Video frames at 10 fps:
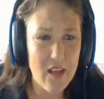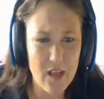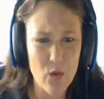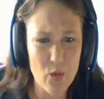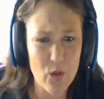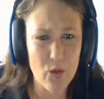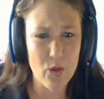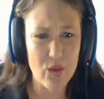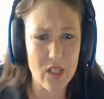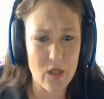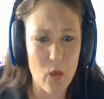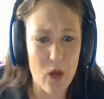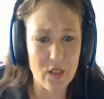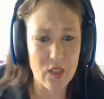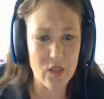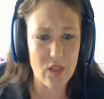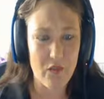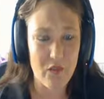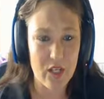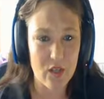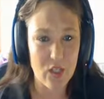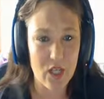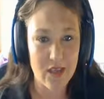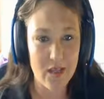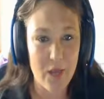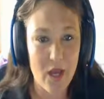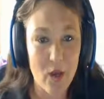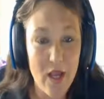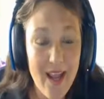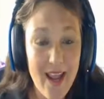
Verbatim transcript: They're a real cool thing to watch, so definitely go check them out.